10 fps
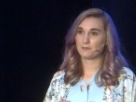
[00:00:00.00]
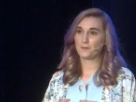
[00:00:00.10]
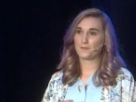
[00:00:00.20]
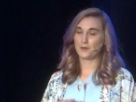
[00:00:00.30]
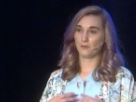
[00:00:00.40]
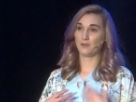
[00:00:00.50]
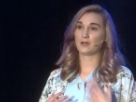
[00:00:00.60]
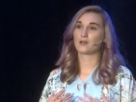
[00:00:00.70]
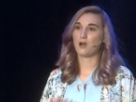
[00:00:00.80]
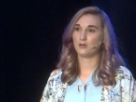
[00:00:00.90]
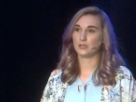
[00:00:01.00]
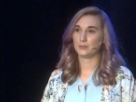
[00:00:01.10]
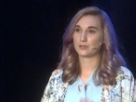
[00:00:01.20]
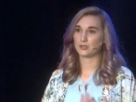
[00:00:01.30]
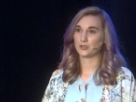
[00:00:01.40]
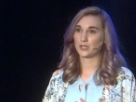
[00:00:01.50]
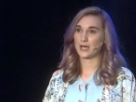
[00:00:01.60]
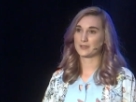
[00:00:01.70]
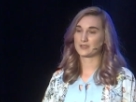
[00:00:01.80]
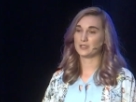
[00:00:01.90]
to fulfill their calling within
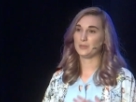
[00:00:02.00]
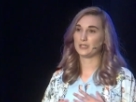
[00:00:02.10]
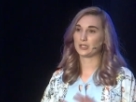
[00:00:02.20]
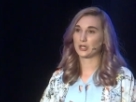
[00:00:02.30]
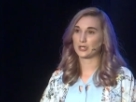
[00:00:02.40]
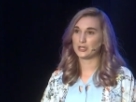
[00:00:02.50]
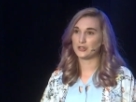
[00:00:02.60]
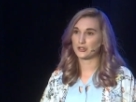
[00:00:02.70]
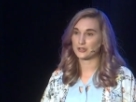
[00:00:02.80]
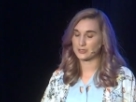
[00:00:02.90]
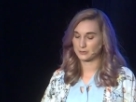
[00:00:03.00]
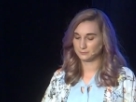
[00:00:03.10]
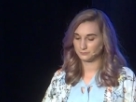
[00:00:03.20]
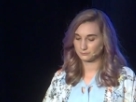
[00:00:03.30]
Christ, to be encouragers